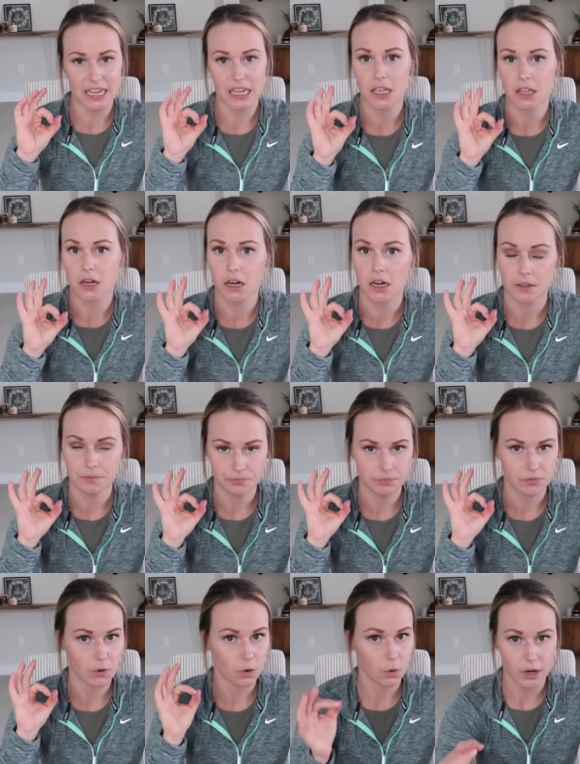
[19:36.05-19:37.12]
either
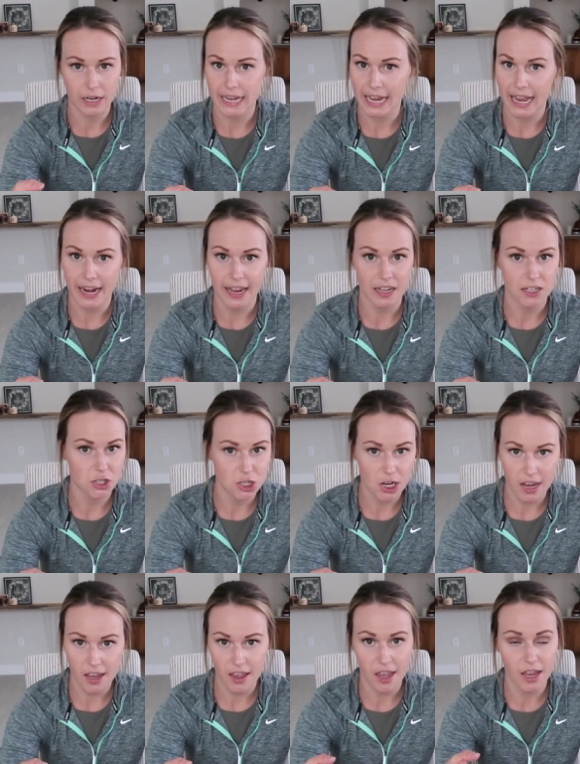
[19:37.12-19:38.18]
organic
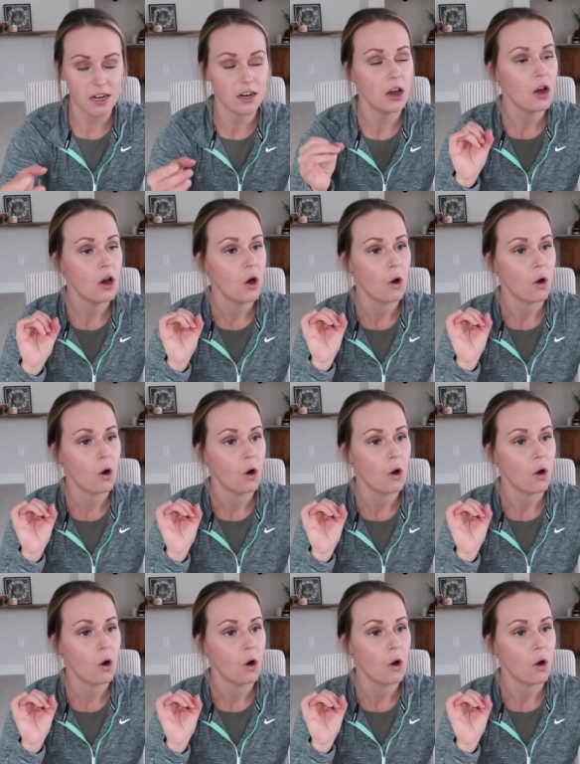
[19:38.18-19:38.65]
chicken